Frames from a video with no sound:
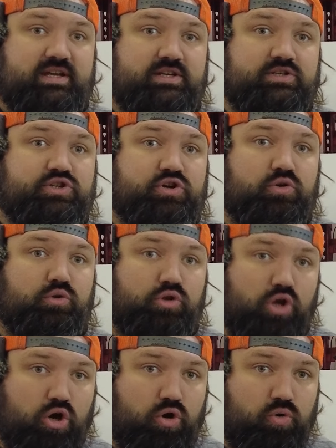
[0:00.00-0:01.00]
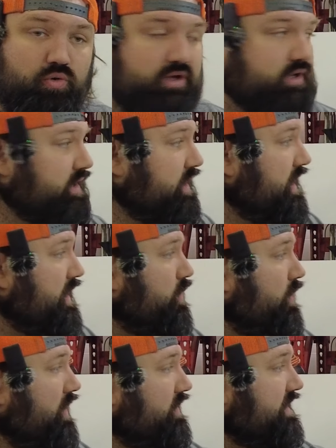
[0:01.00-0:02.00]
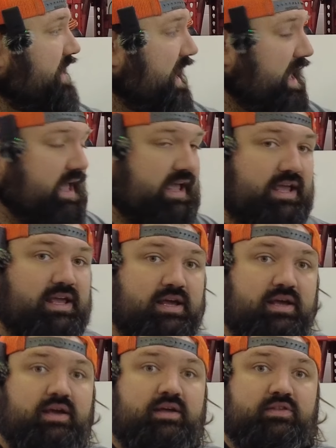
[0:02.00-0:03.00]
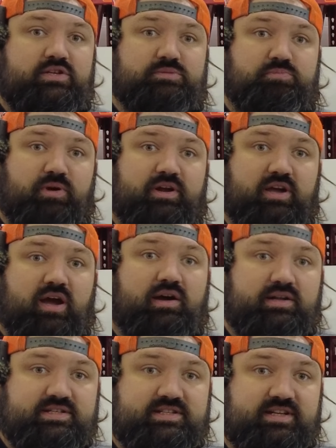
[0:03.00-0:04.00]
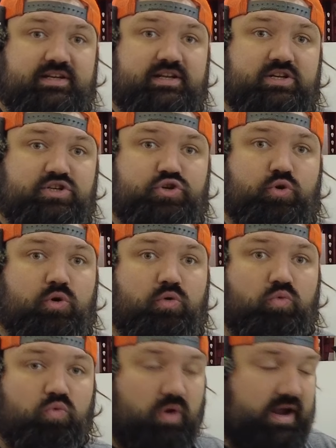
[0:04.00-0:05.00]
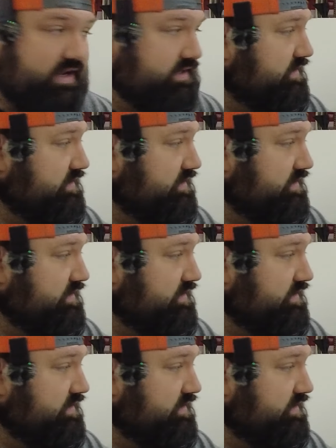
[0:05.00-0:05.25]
is your load, while K, the spring constant, is your rate.